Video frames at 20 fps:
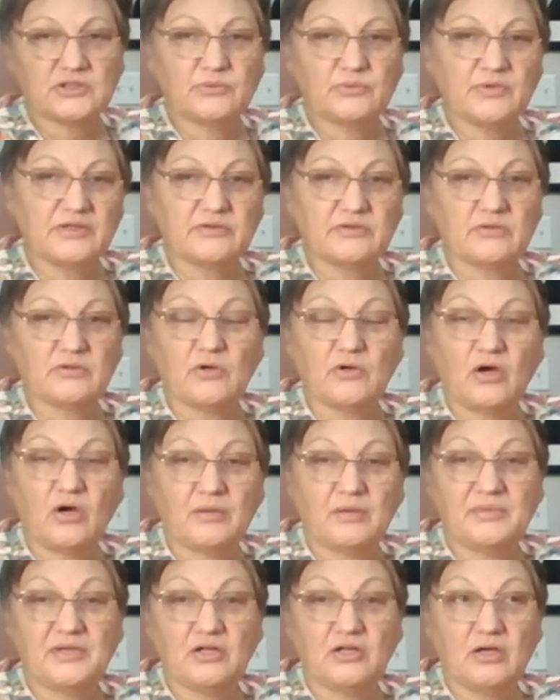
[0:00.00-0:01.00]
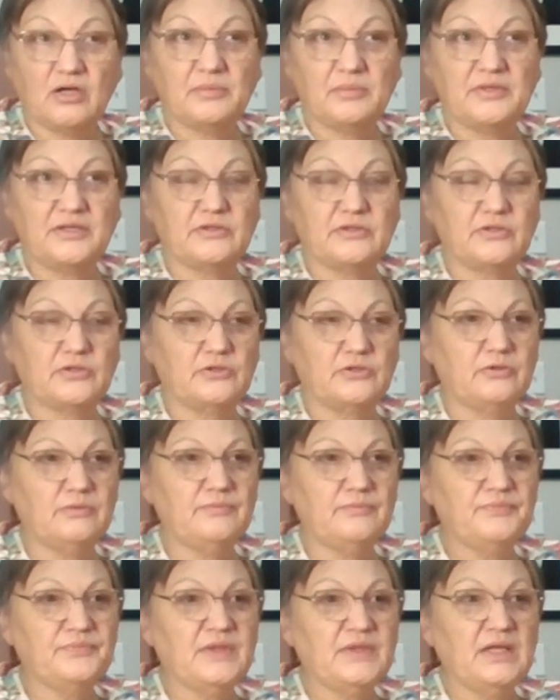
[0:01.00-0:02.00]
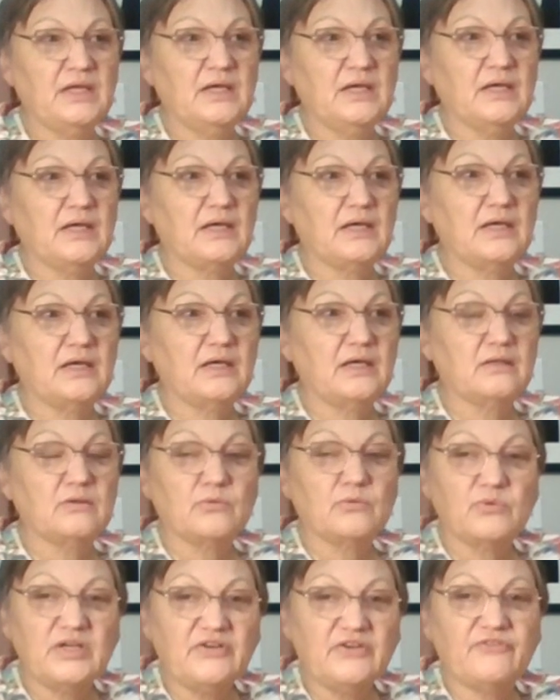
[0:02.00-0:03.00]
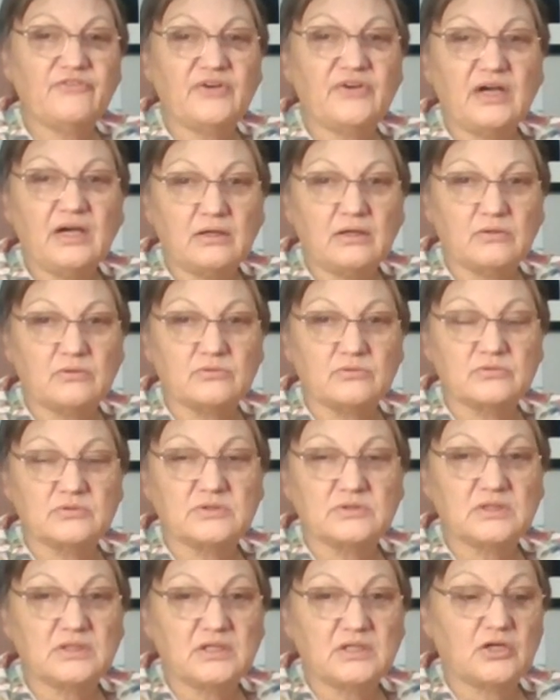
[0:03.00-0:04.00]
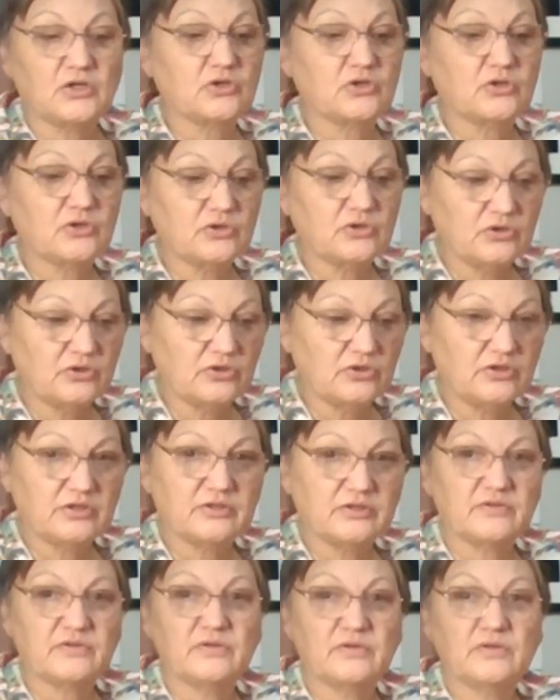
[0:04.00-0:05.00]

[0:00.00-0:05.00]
went to the Hobby Lobby, and we found good,